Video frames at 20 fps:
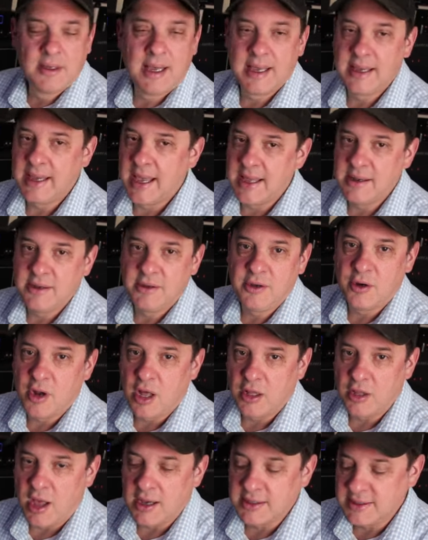Again, you're
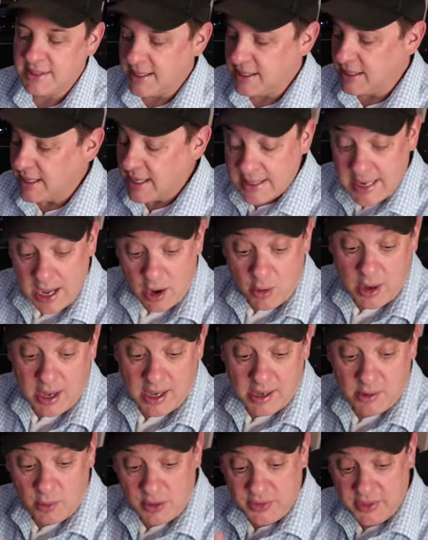not locked in. Now,
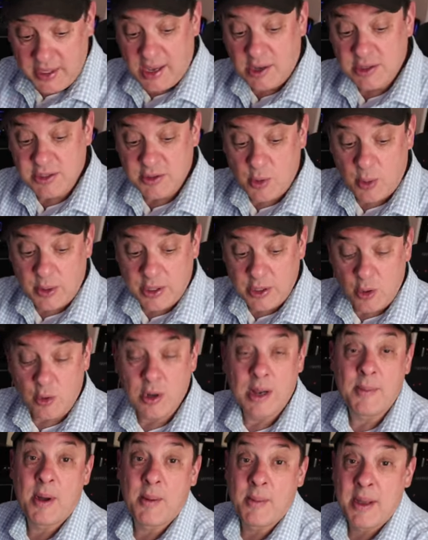uh, one thing I do want to
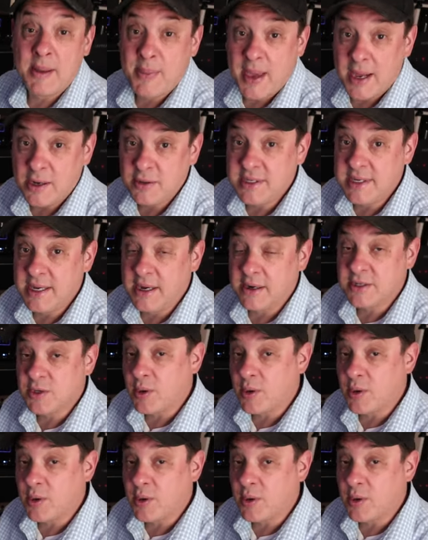note about my pedals here,